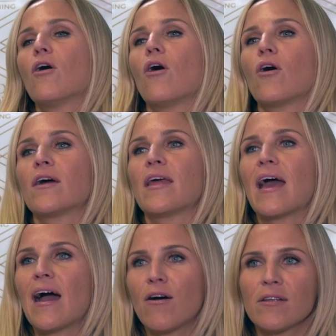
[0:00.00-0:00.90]
on
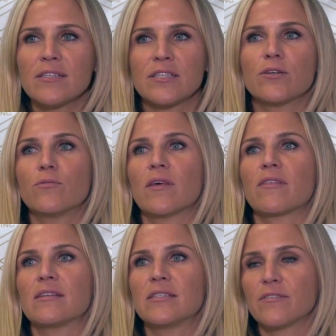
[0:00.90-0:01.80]
how to deal
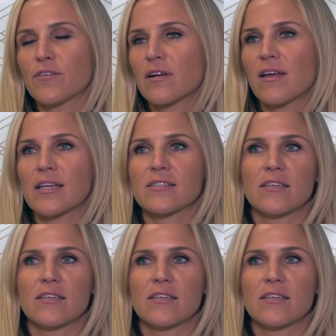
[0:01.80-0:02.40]
with different client